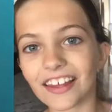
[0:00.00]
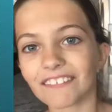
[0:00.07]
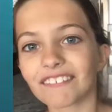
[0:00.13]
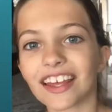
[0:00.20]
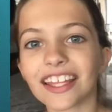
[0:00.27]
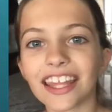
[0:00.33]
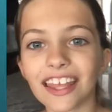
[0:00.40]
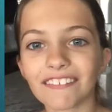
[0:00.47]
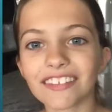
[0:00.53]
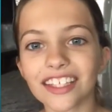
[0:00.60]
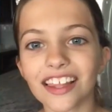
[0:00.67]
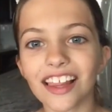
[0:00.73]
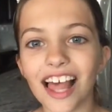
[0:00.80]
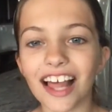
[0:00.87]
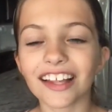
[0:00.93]
Ellen. My name
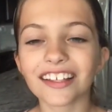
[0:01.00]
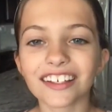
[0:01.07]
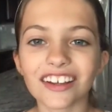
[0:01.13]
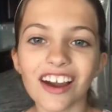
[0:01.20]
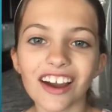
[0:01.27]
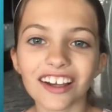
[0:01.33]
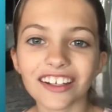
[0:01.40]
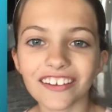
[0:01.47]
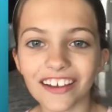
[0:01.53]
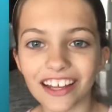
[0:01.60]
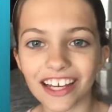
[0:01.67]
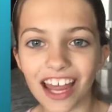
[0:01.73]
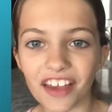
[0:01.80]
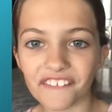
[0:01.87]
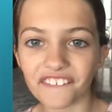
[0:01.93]
is Lila Carter,
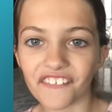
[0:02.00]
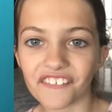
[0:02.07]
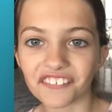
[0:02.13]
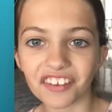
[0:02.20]
and I'm from